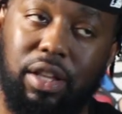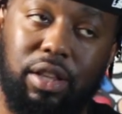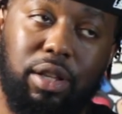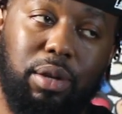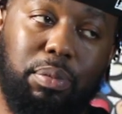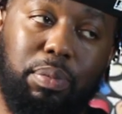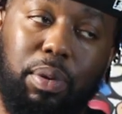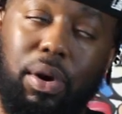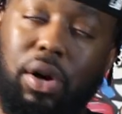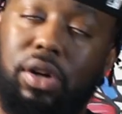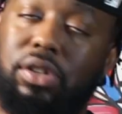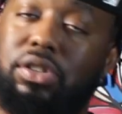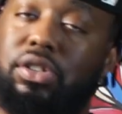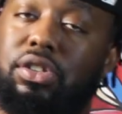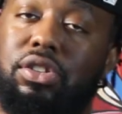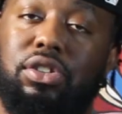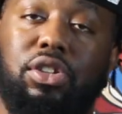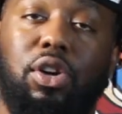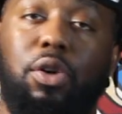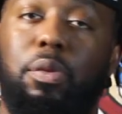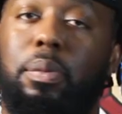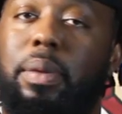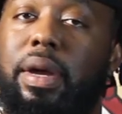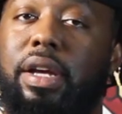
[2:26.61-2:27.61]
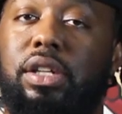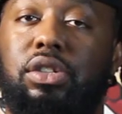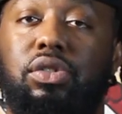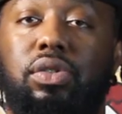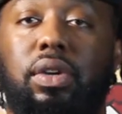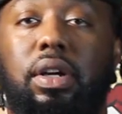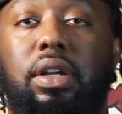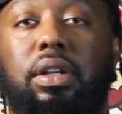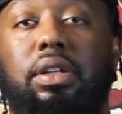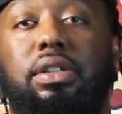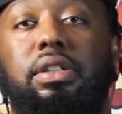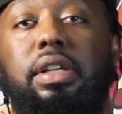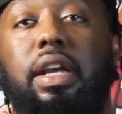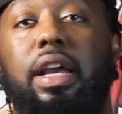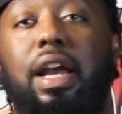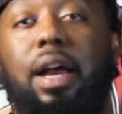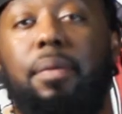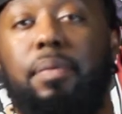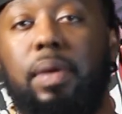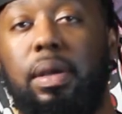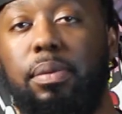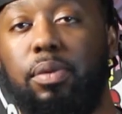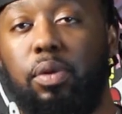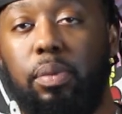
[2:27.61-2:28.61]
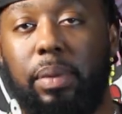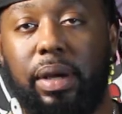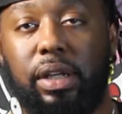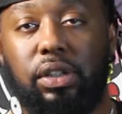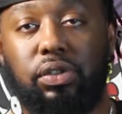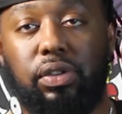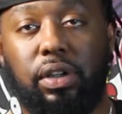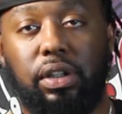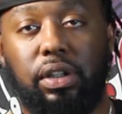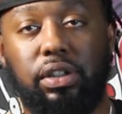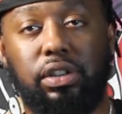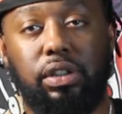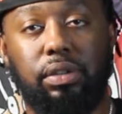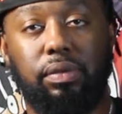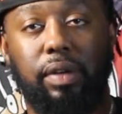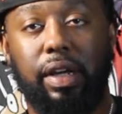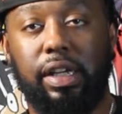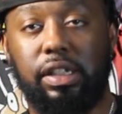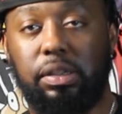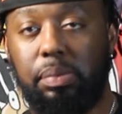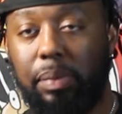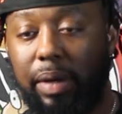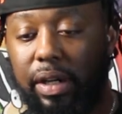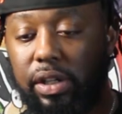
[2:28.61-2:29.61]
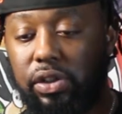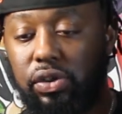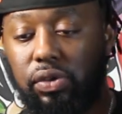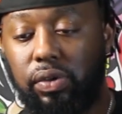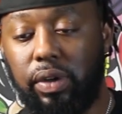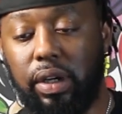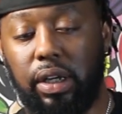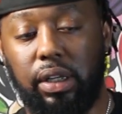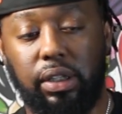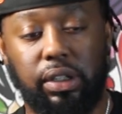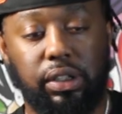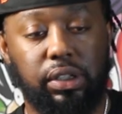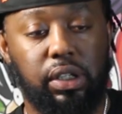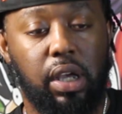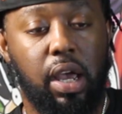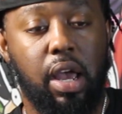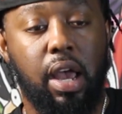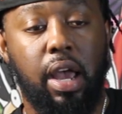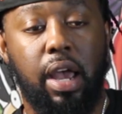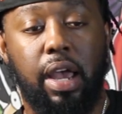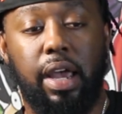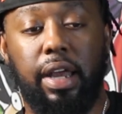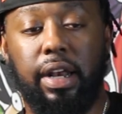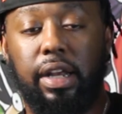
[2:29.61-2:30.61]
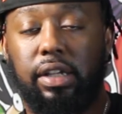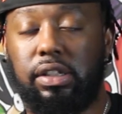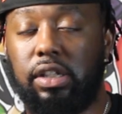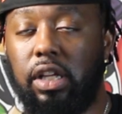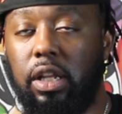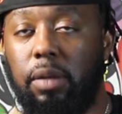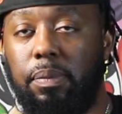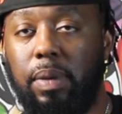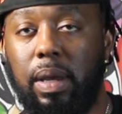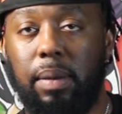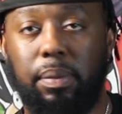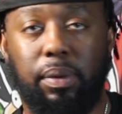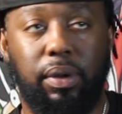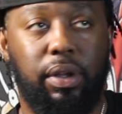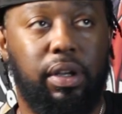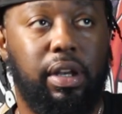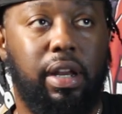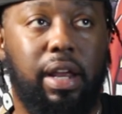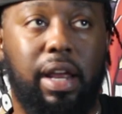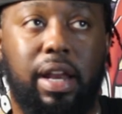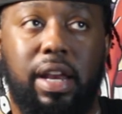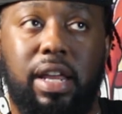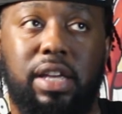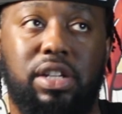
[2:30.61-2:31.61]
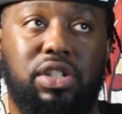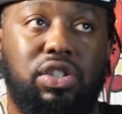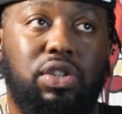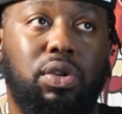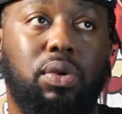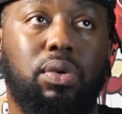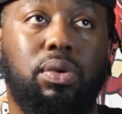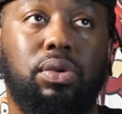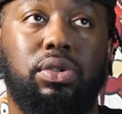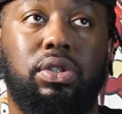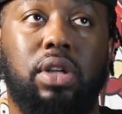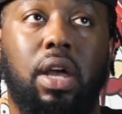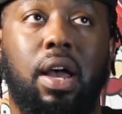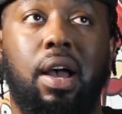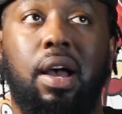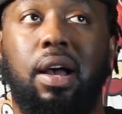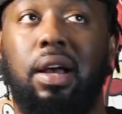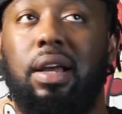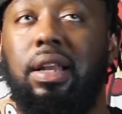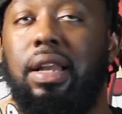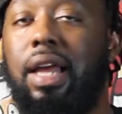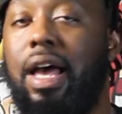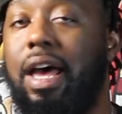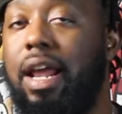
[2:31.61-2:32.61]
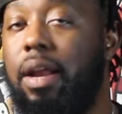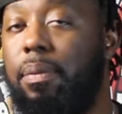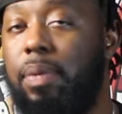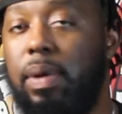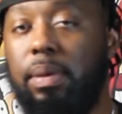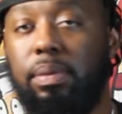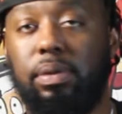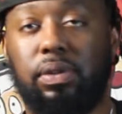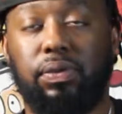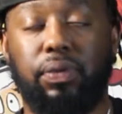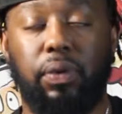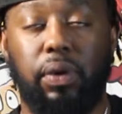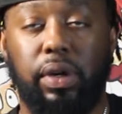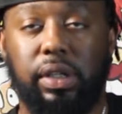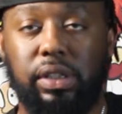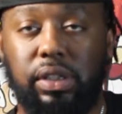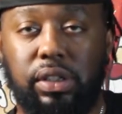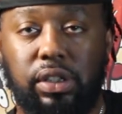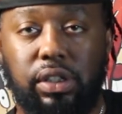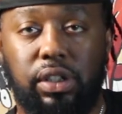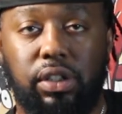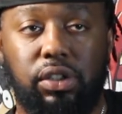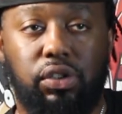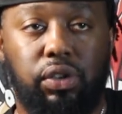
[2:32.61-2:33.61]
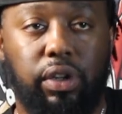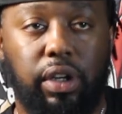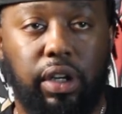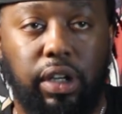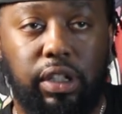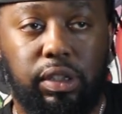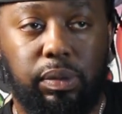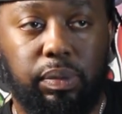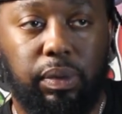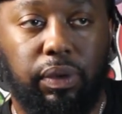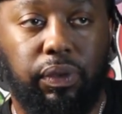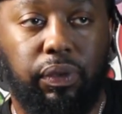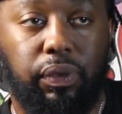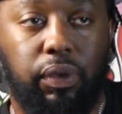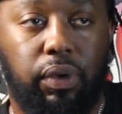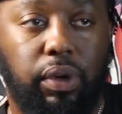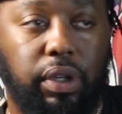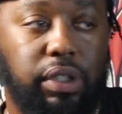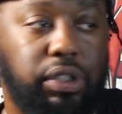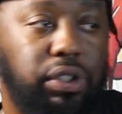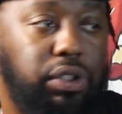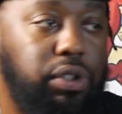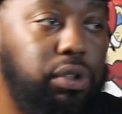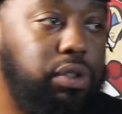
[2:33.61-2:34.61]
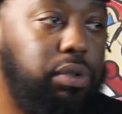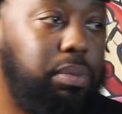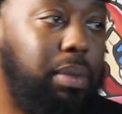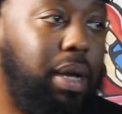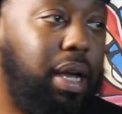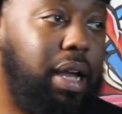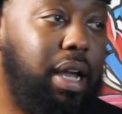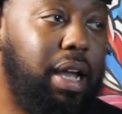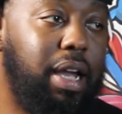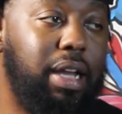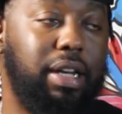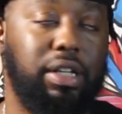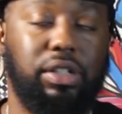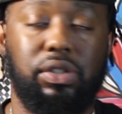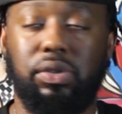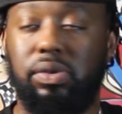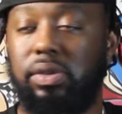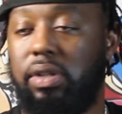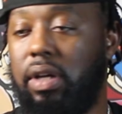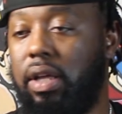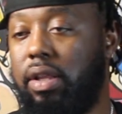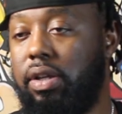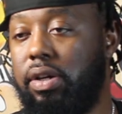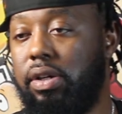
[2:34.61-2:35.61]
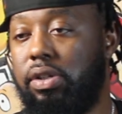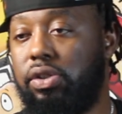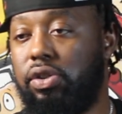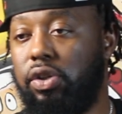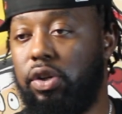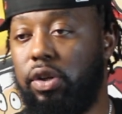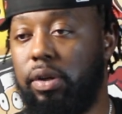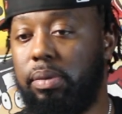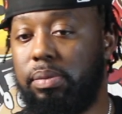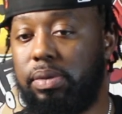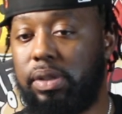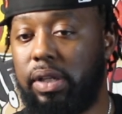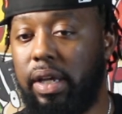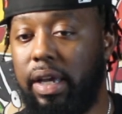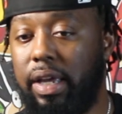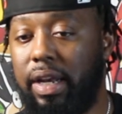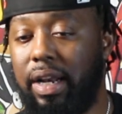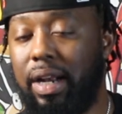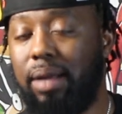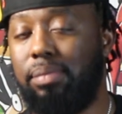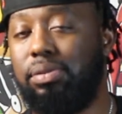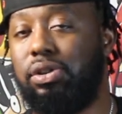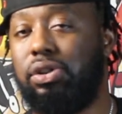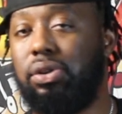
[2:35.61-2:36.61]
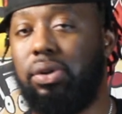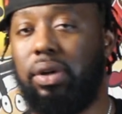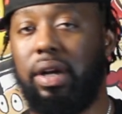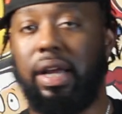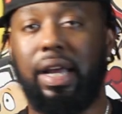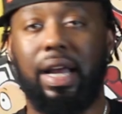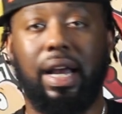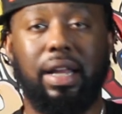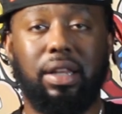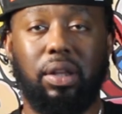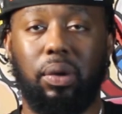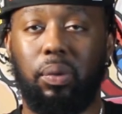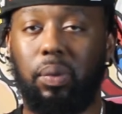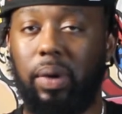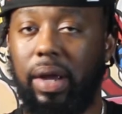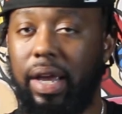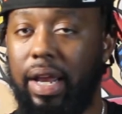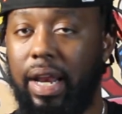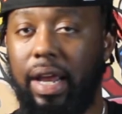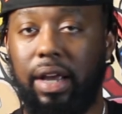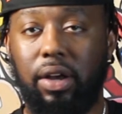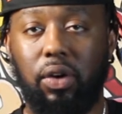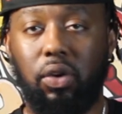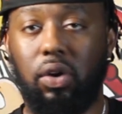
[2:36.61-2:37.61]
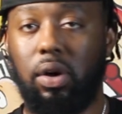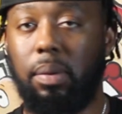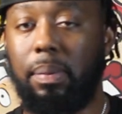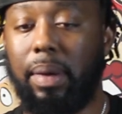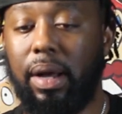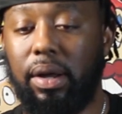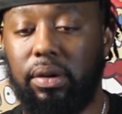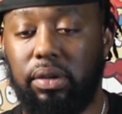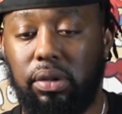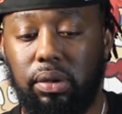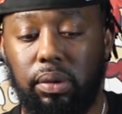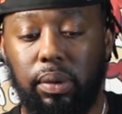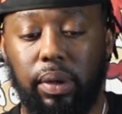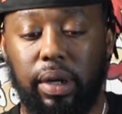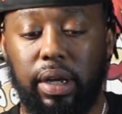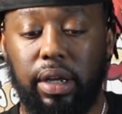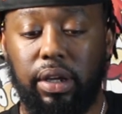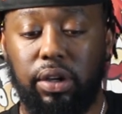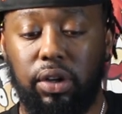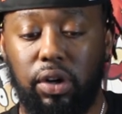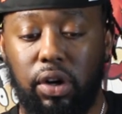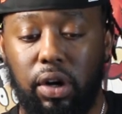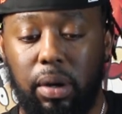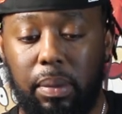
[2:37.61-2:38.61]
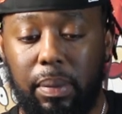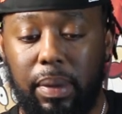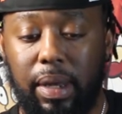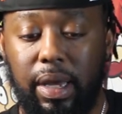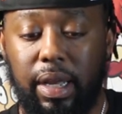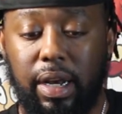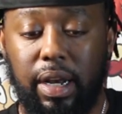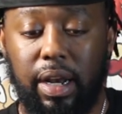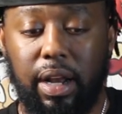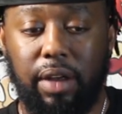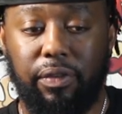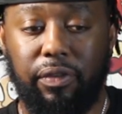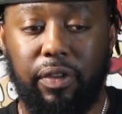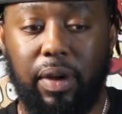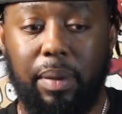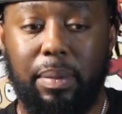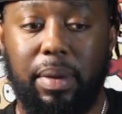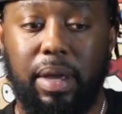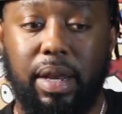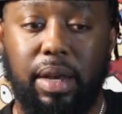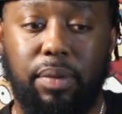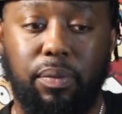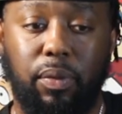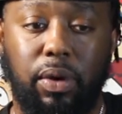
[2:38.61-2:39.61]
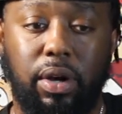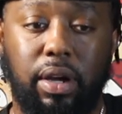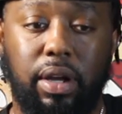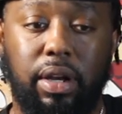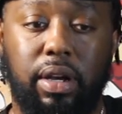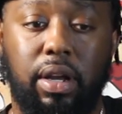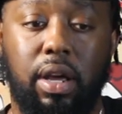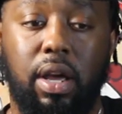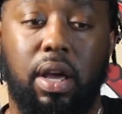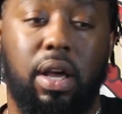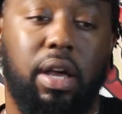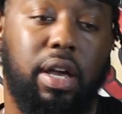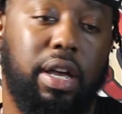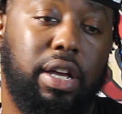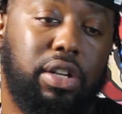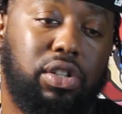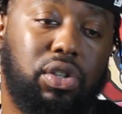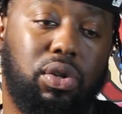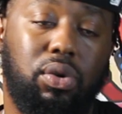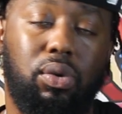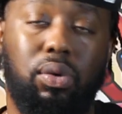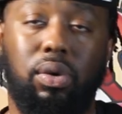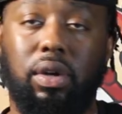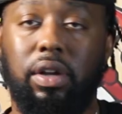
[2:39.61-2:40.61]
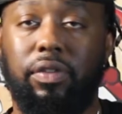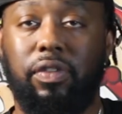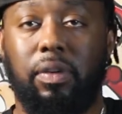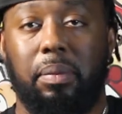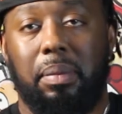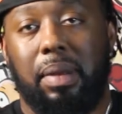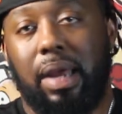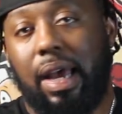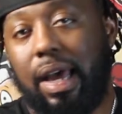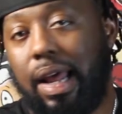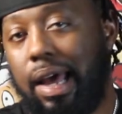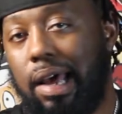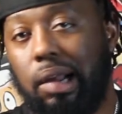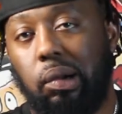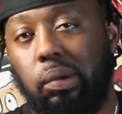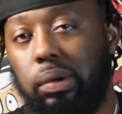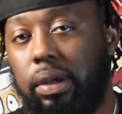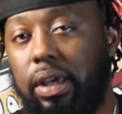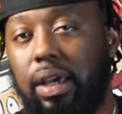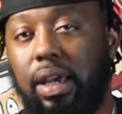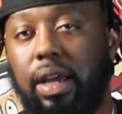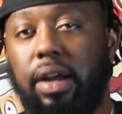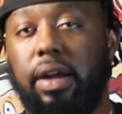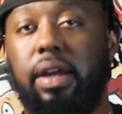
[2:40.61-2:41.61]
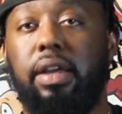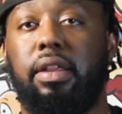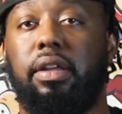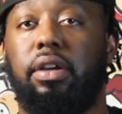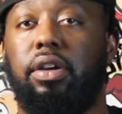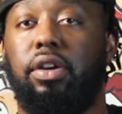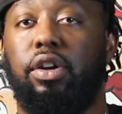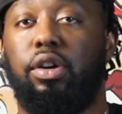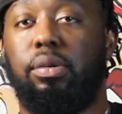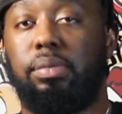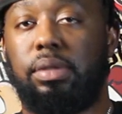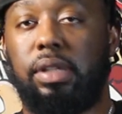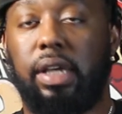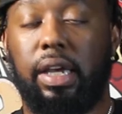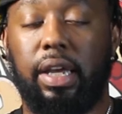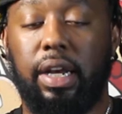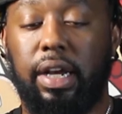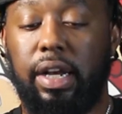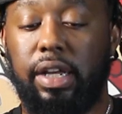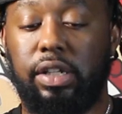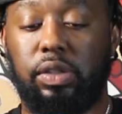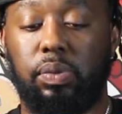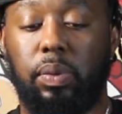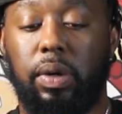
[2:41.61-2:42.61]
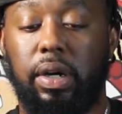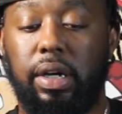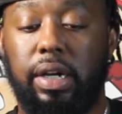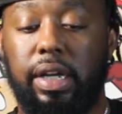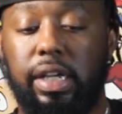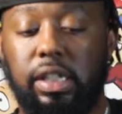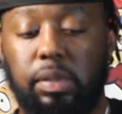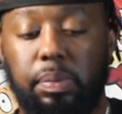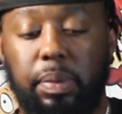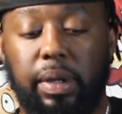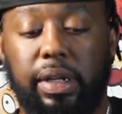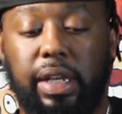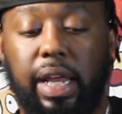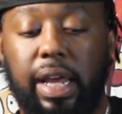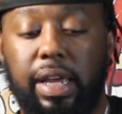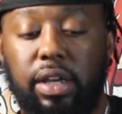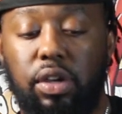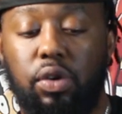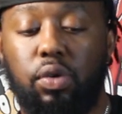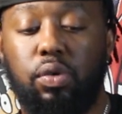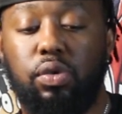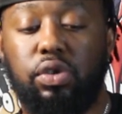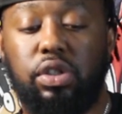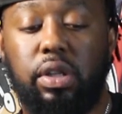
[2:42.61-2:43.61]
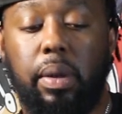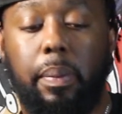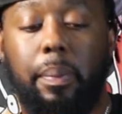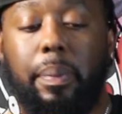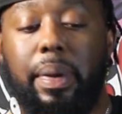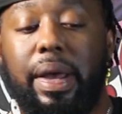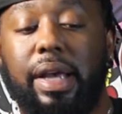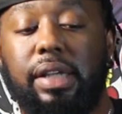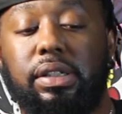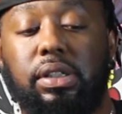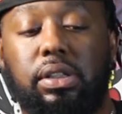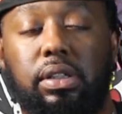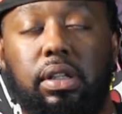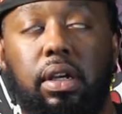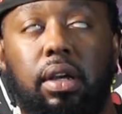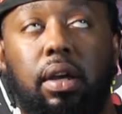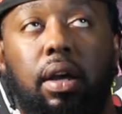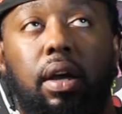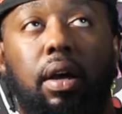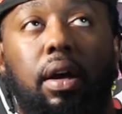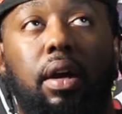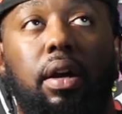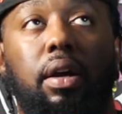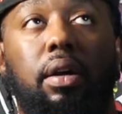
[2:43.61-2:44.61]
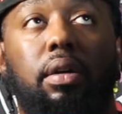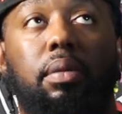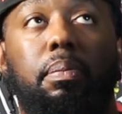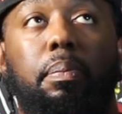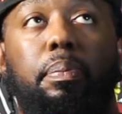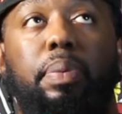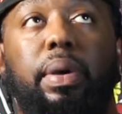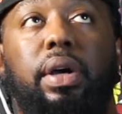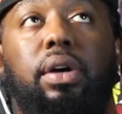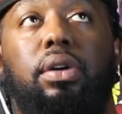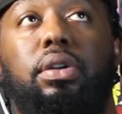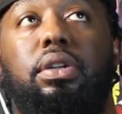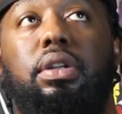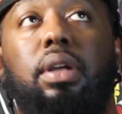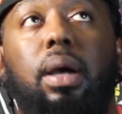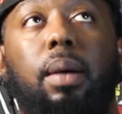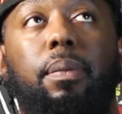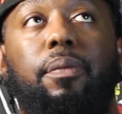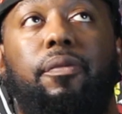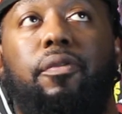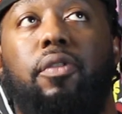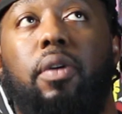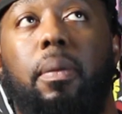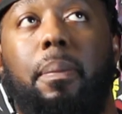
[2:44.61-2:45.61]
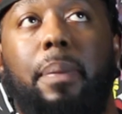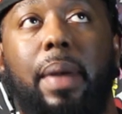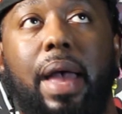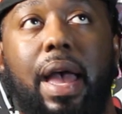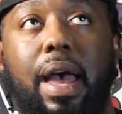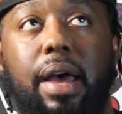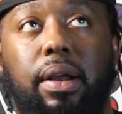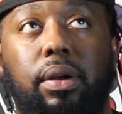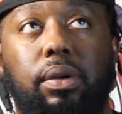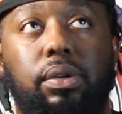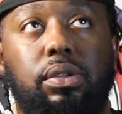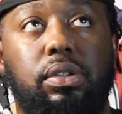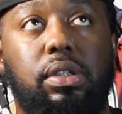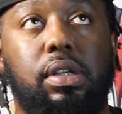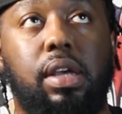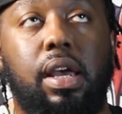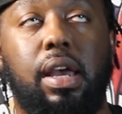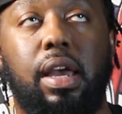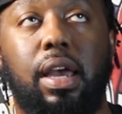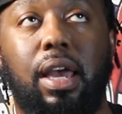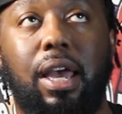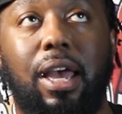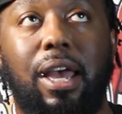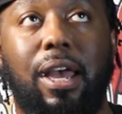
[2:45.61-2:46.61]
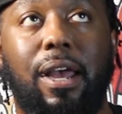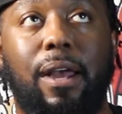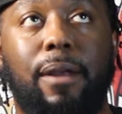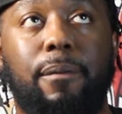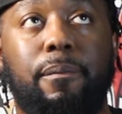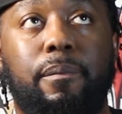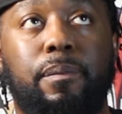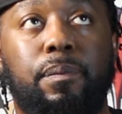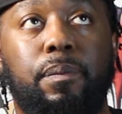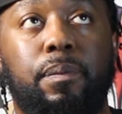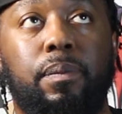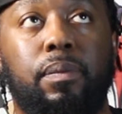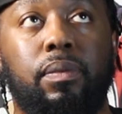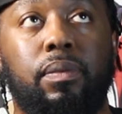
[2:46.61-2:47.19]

The bosses don't make trailers. They got people make trailers. Derez makes trailers, and there's other people. And then he's used a lot of people's voices in trailers before. He's used mine. He's used others. You know what I'm saying? And I'm sure they got the way they go about doing it. You know what I mean? And if I'm in one, it's cool. If I'm not, I don't care either. You know what I'm saying? It is what it is. But they use the best build up for battles and.